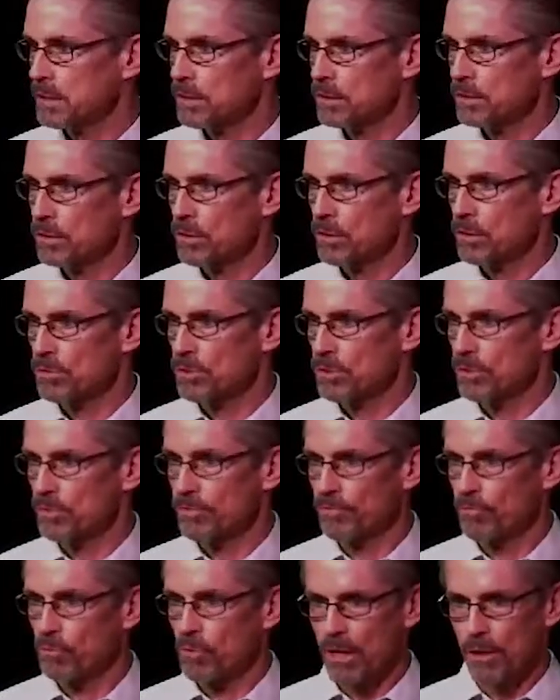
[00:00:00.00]
in terms
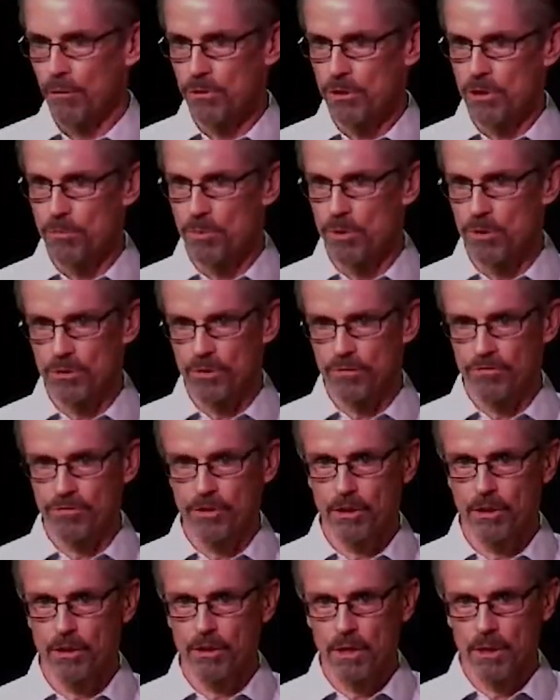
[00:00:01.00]
of what I was supposed to
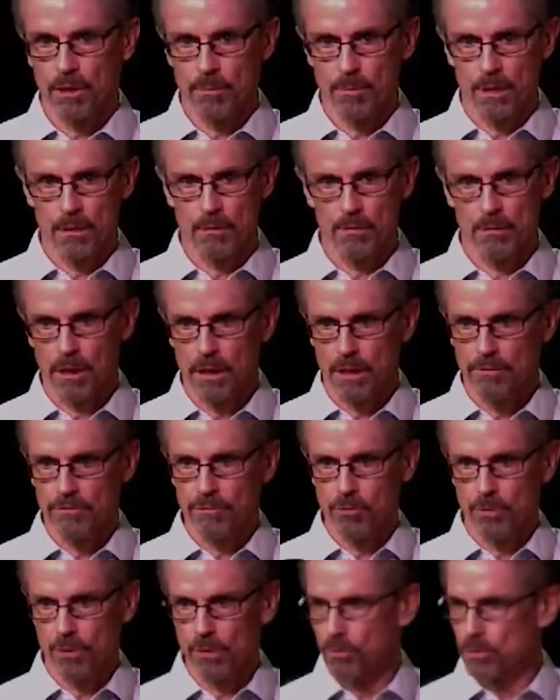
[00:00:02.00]
figure out about life
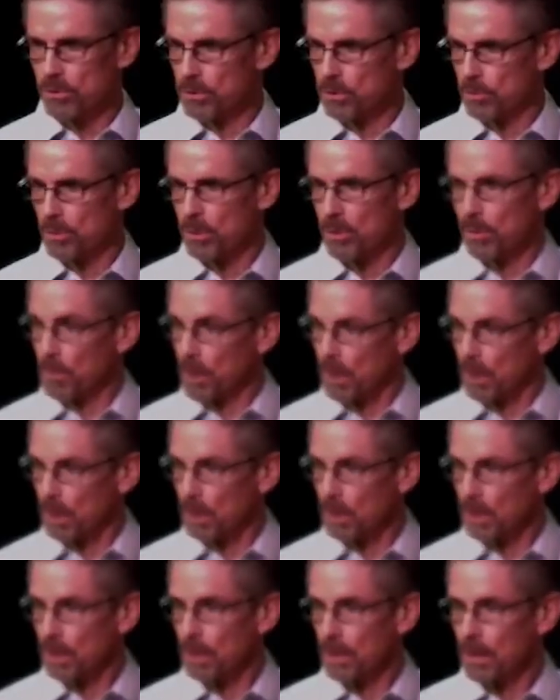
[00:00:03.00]
and what it was to be a
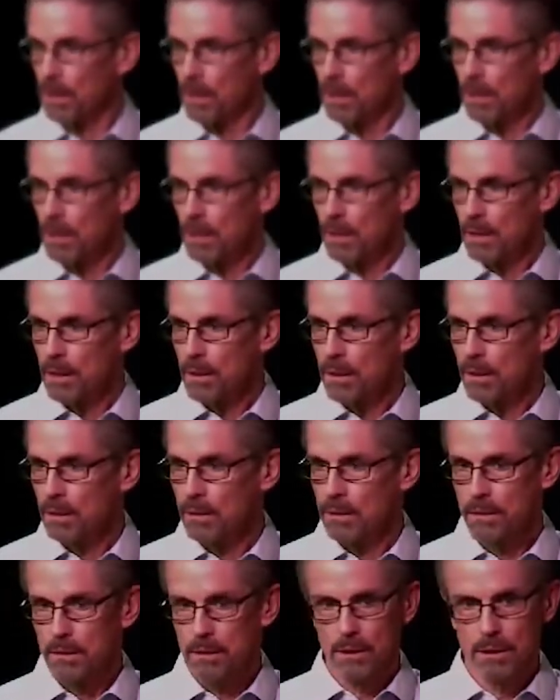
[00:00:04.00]
man
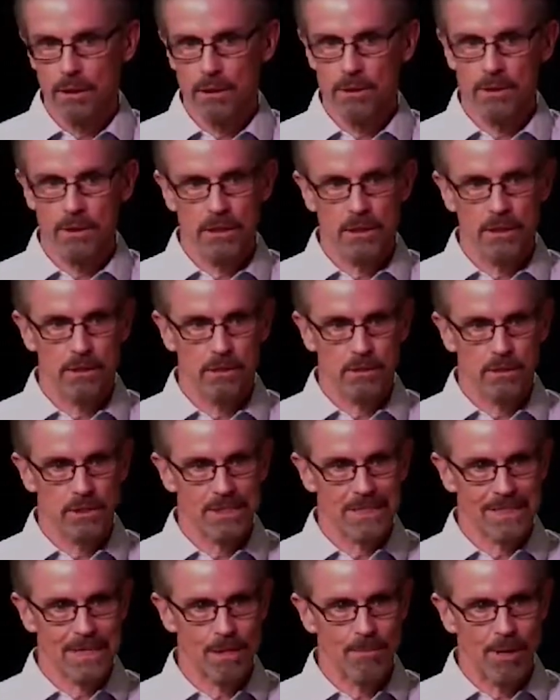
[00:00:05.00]
and to
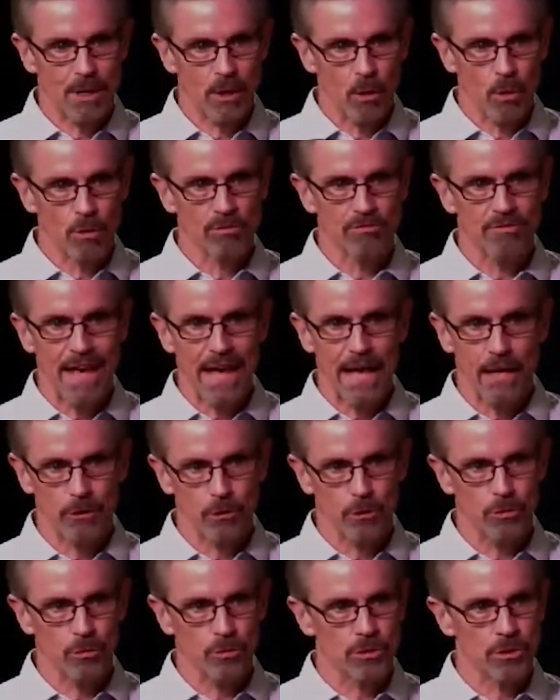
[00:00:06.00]
set my own
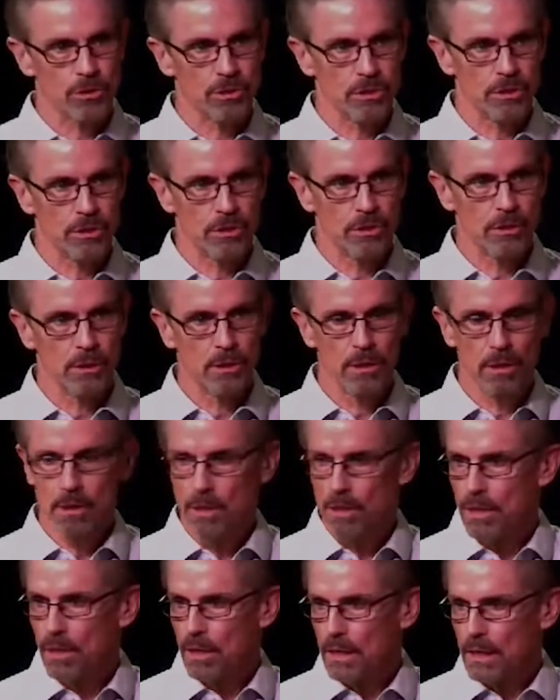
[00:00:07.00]
values.
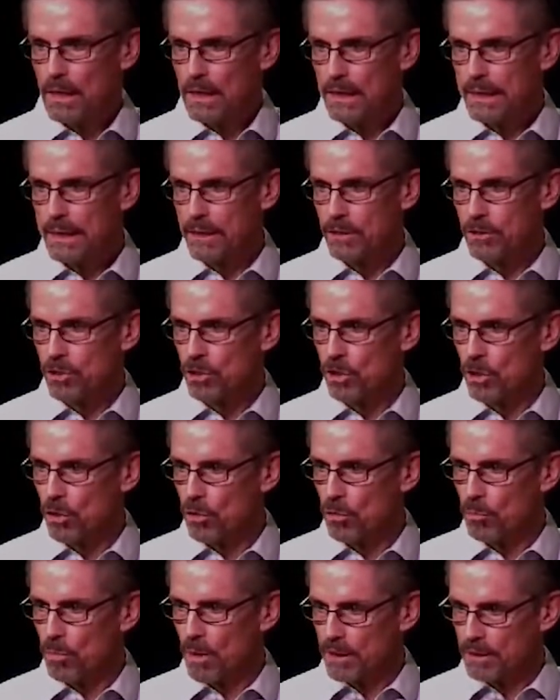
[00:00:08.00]
And
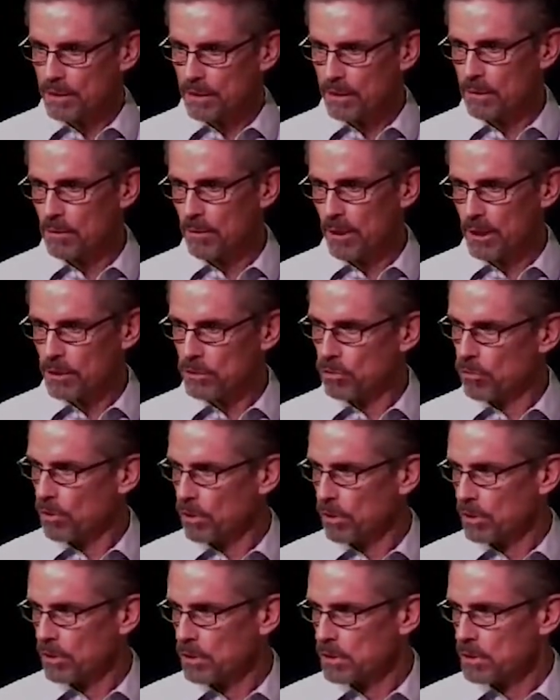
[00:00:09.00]
so by the end of my
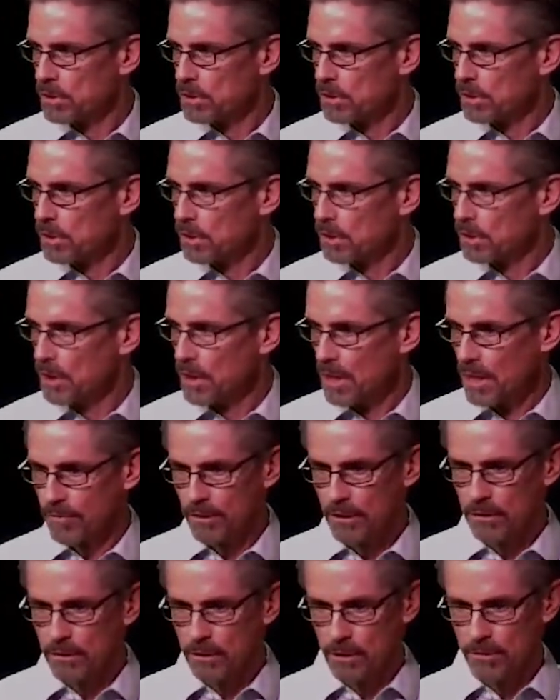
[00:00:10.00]
20s and
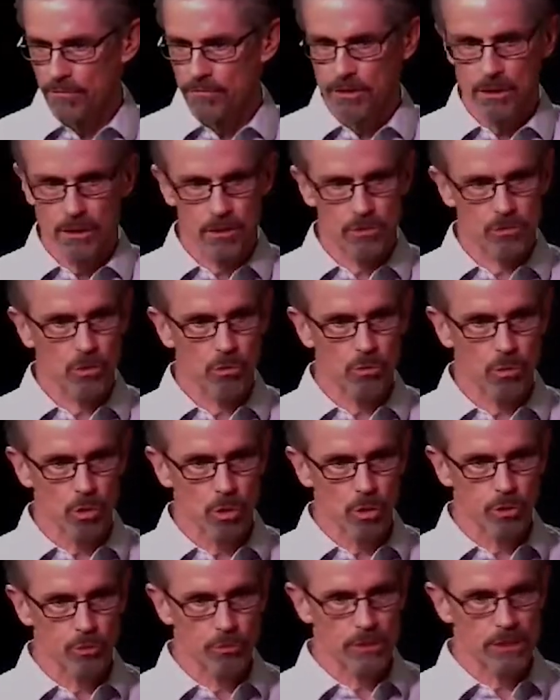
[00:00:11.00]
having lived it as the
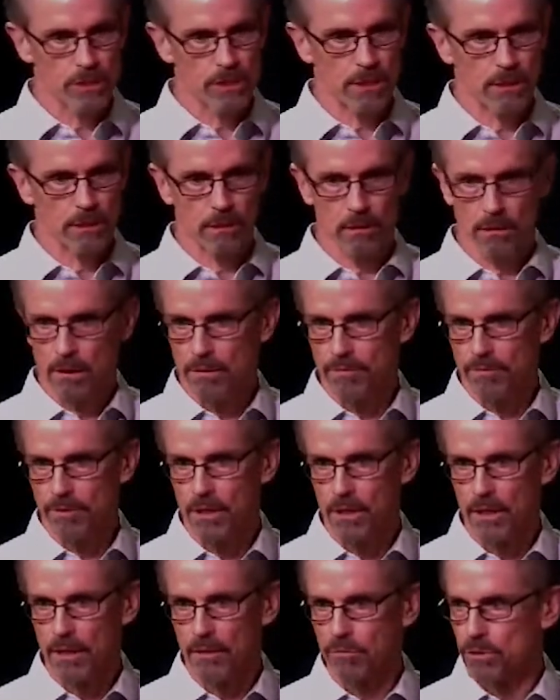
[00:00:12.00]
world would say to live it,
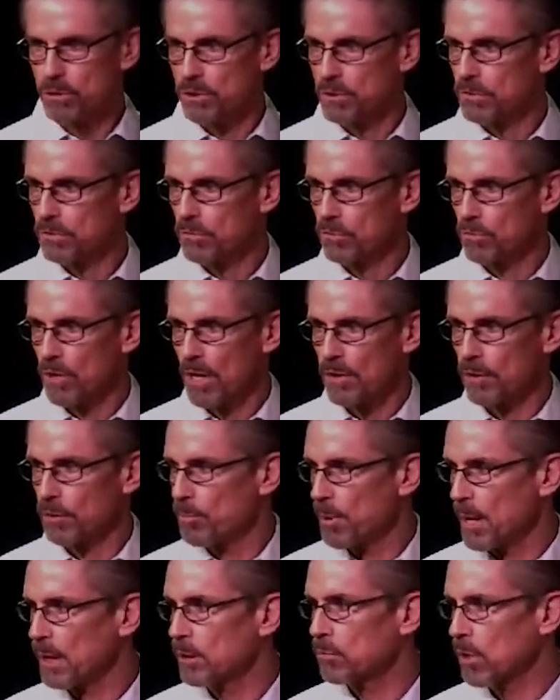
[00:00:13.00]
I was rather
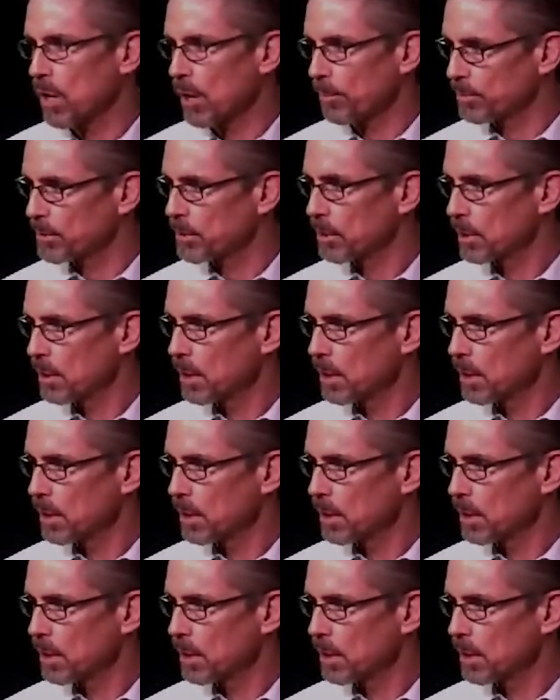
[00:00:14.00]
bankrupt.